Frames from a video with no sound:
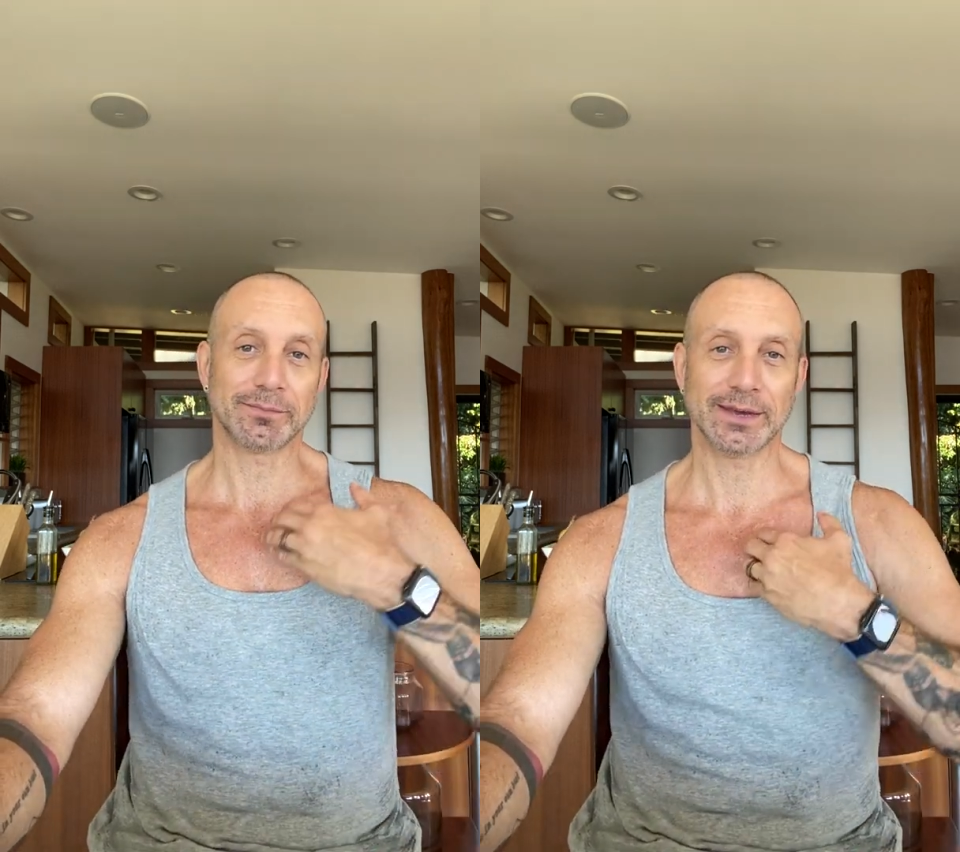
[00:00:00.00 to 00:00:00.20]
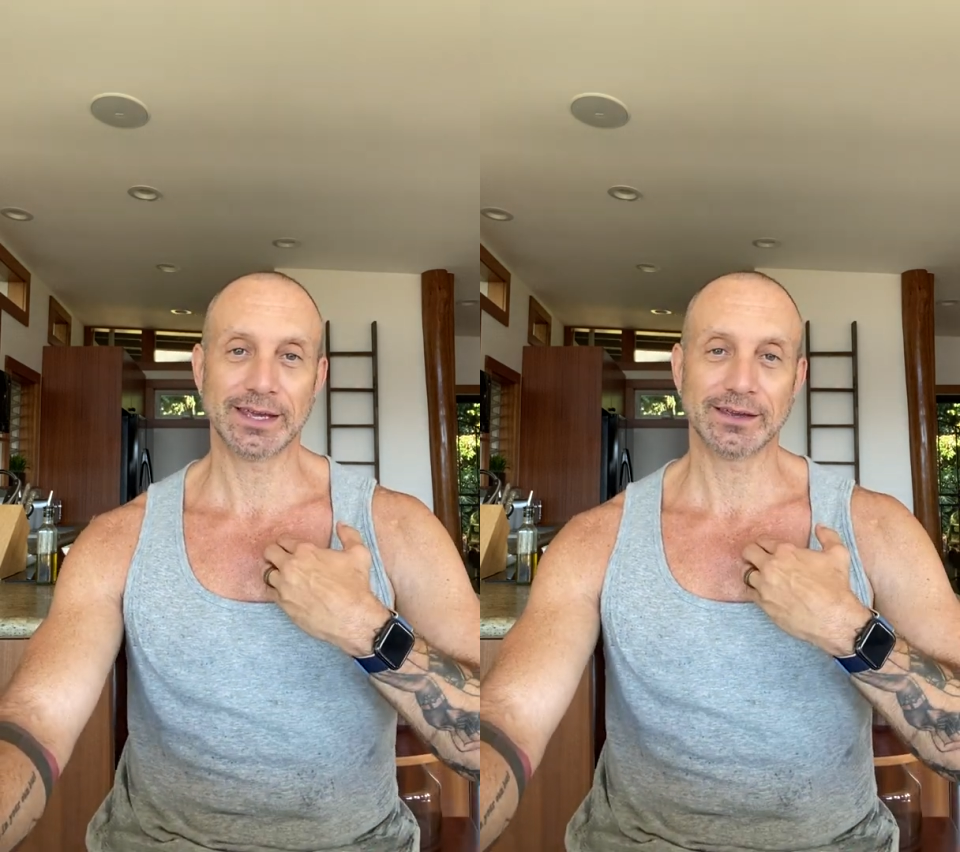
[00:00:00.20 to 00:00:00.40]

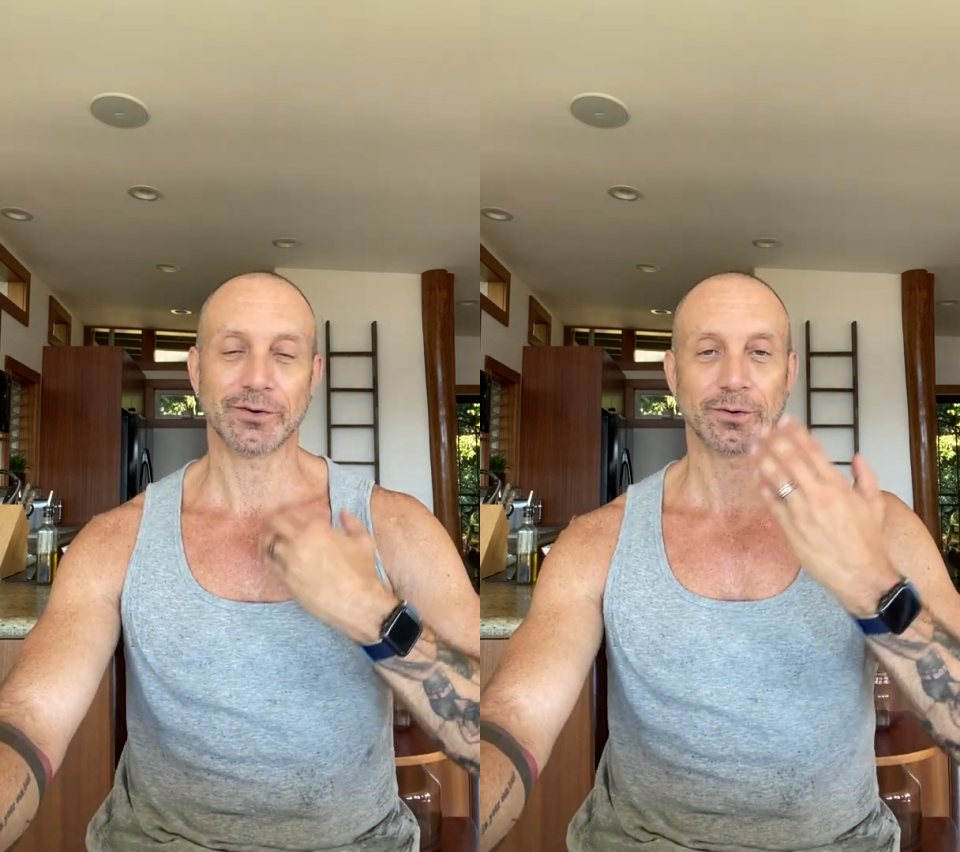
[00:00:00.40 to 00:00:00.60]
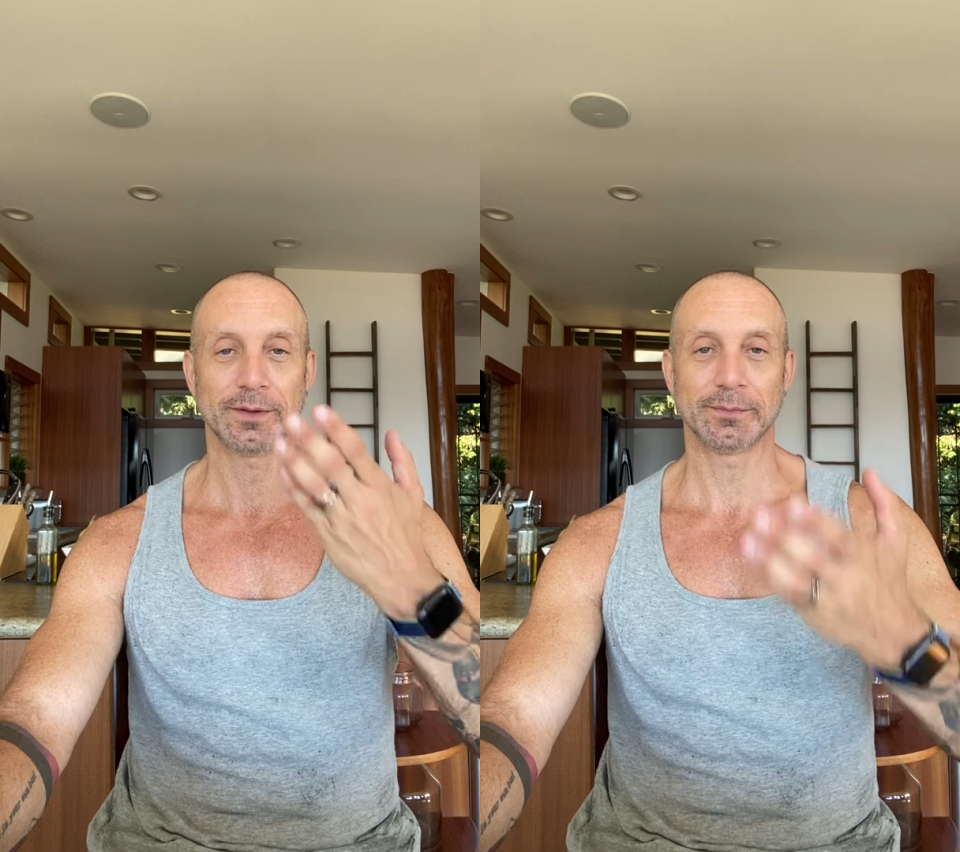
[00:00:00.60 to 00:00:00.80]
me
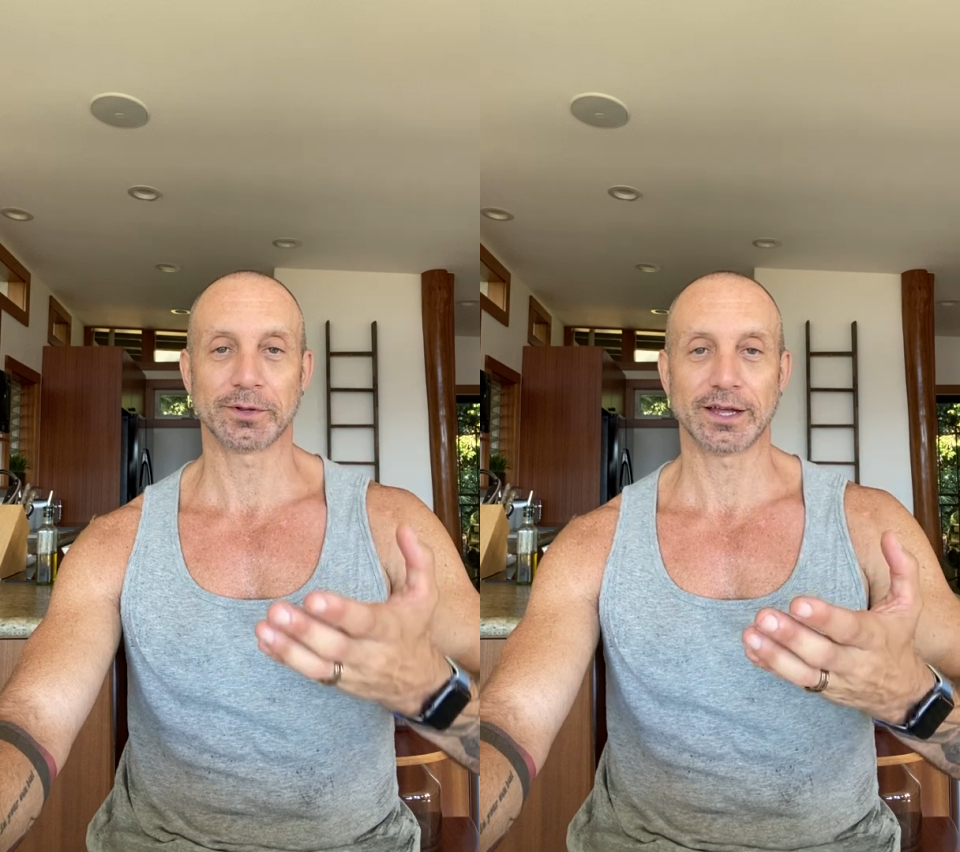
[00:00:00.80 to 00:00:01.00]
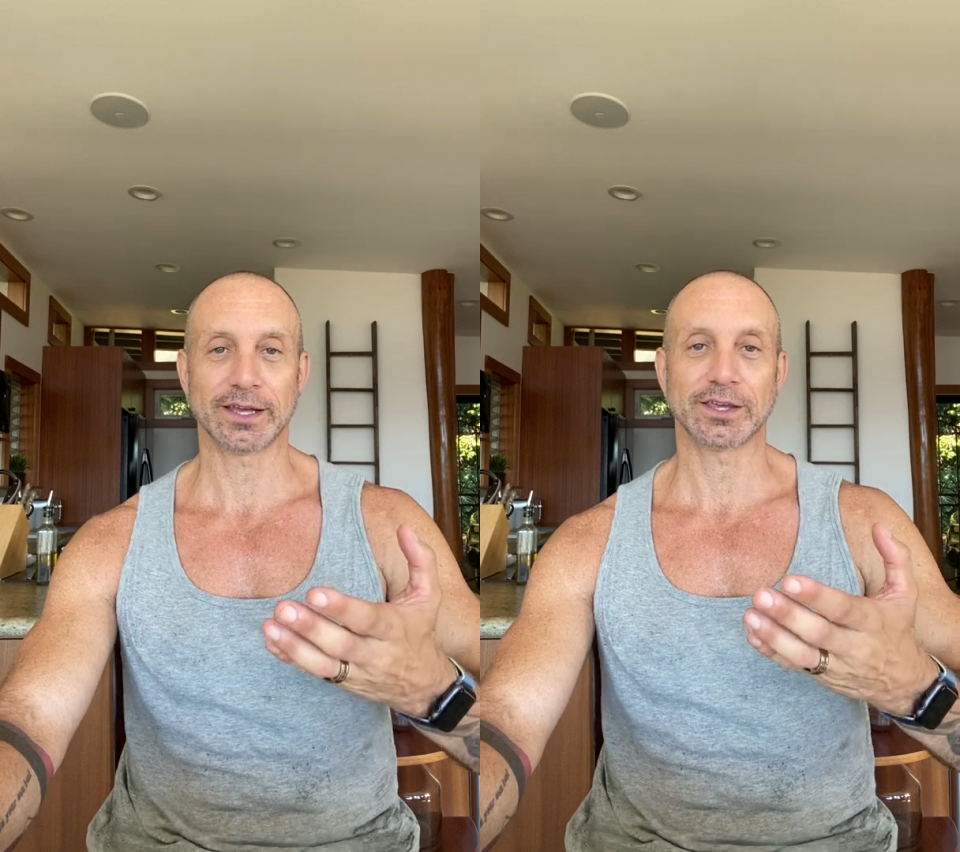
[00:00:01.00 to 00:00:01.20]
or
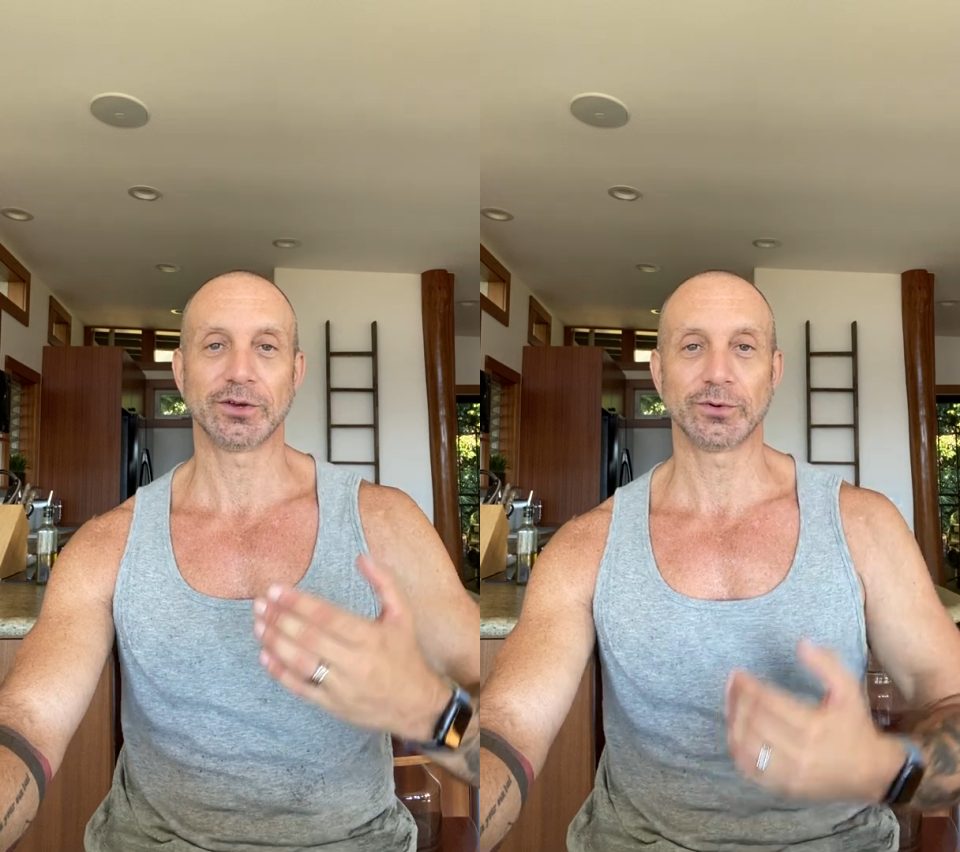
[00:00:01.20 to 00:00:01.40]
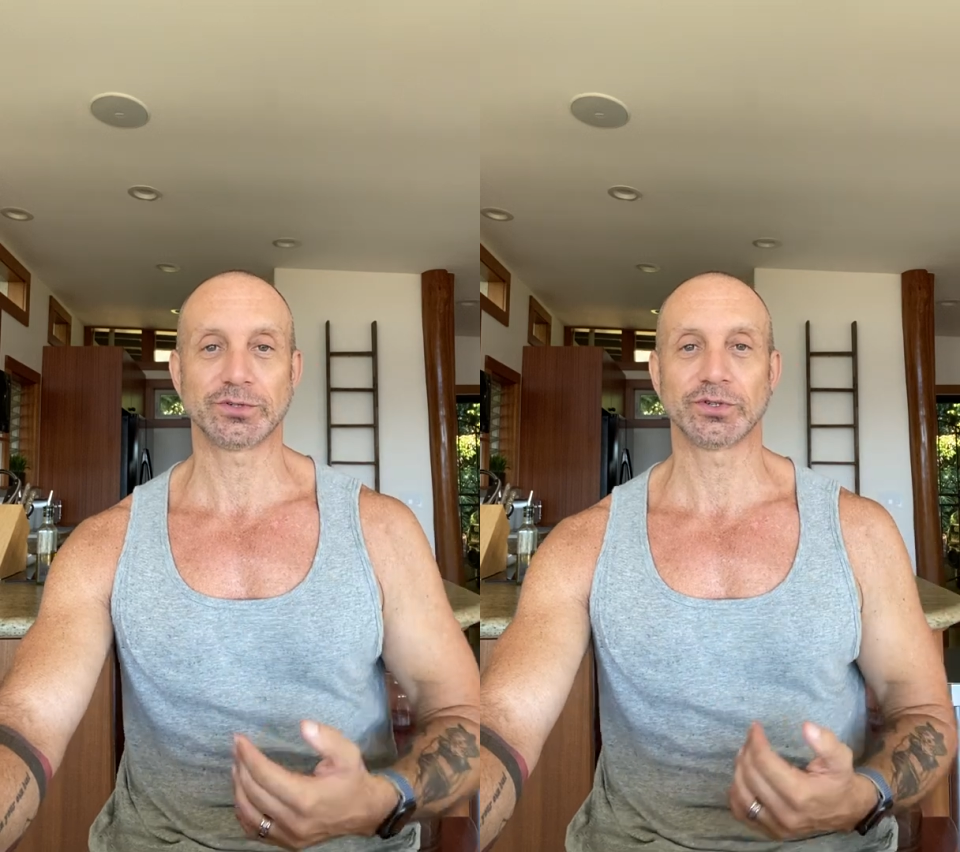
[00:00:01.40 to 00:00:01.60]
people like
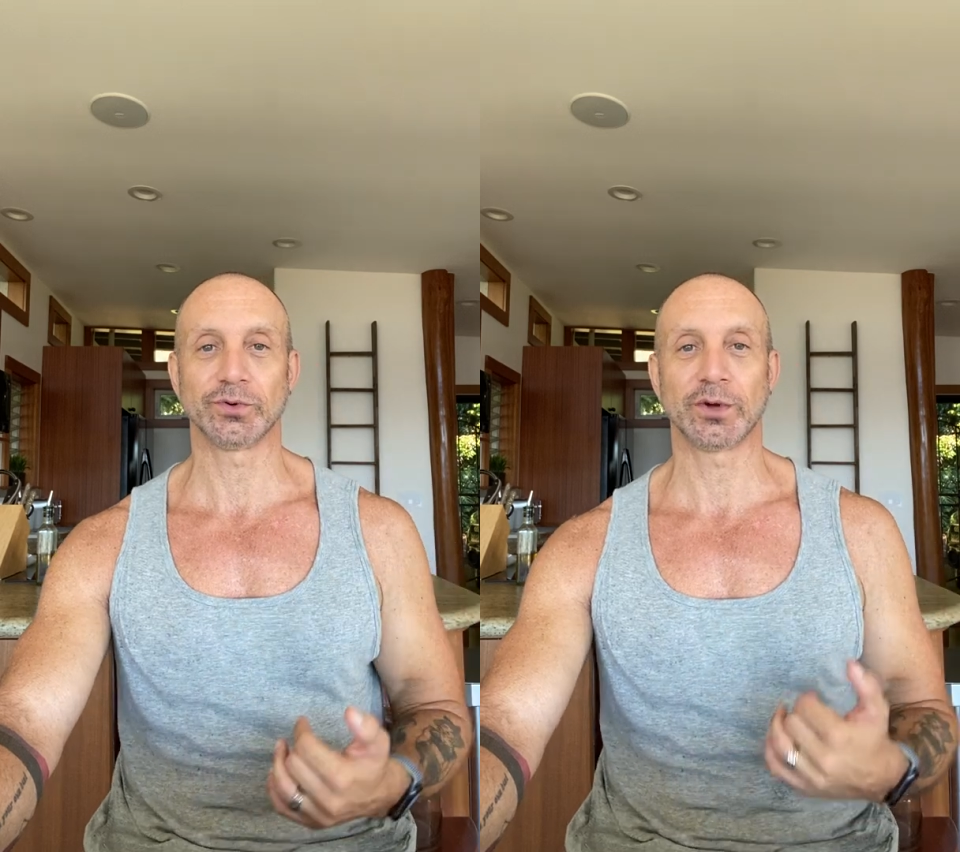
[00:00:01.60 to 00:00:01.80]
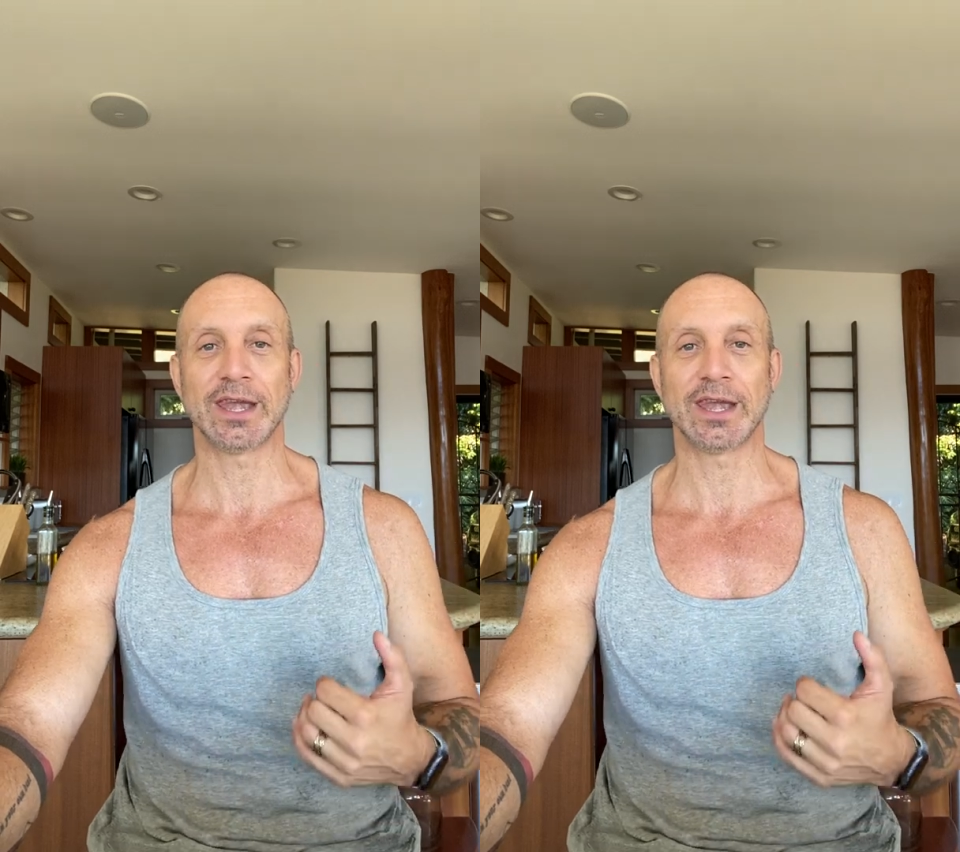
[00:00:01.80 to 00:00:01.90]
you to